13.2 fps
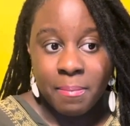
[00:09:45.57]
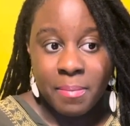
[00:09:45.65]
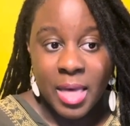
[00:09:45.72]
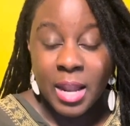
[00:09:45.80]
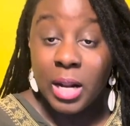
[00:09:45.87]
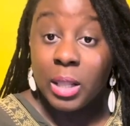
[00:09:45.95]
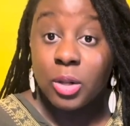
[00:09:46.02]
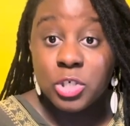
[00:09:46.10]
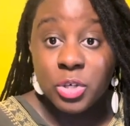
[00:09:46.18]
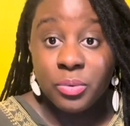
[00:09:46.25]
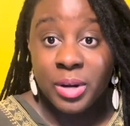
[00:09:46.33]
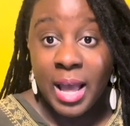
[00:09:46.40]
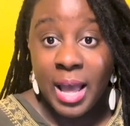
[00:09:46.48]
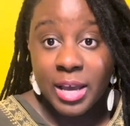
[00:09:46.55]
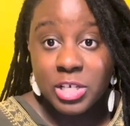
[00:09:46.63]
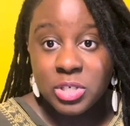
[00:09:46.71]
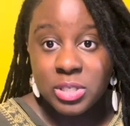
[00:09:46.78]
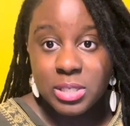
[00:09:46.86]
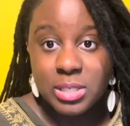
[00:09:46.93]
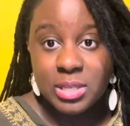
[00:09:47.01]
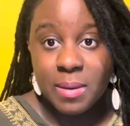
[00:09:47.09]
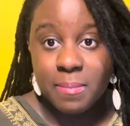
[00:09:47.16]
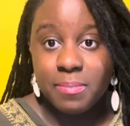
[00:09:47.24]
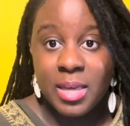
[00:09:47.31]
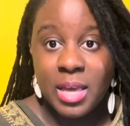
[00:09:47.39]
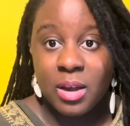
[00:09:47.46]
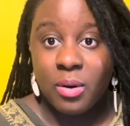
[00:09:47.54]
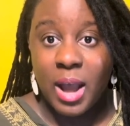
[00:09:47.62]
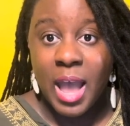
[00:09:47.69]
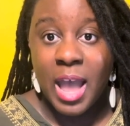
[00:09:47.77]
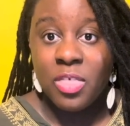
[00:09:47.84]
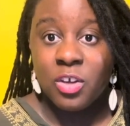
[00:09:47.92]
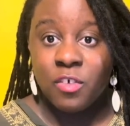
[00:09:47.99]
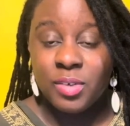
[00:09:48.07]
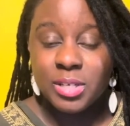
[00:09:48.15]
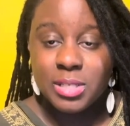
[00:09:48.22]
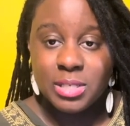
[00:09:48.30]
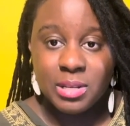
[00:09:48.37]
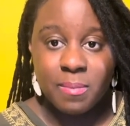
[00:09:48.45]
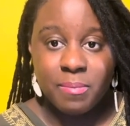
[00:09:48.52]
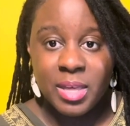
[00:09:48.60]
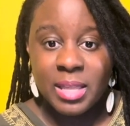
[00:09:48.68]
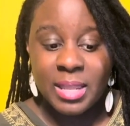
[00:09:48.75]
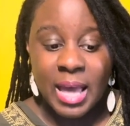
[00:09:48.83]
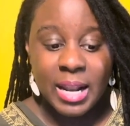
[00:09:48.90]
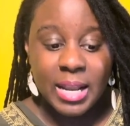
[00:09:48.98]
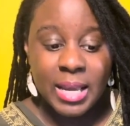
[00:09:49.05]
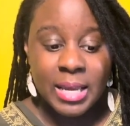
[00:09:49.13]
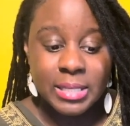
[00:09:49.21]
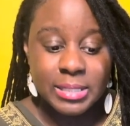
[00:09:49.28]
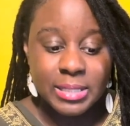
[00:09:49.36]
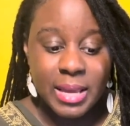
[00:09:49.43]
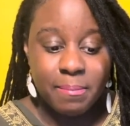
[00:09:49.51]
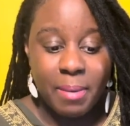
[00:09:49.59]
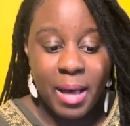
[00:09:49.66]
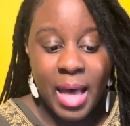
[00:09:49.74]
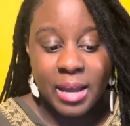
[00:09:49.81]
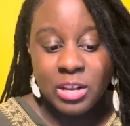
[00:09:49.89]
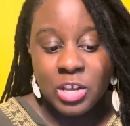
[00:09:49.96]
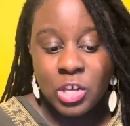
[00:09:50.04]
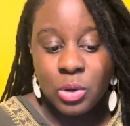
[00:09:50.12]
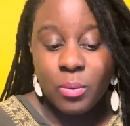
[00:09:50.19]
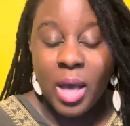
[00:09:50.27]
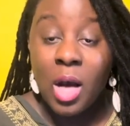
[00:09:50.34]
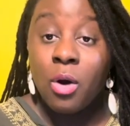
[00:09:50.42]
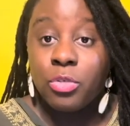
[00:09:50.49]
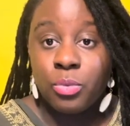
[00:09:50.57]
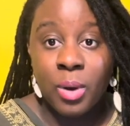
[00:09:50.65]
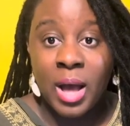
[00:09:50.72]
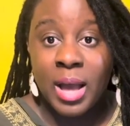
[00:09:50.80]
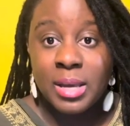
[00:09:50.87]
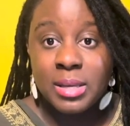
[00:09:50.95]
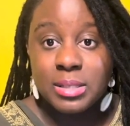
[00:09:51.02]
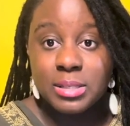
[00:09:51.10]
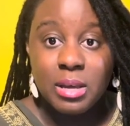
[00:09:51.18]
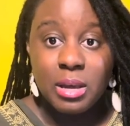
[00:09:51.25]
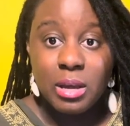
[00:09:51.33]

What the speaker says: allergic reaction to something, or either if it's something that is impacting you health-wise,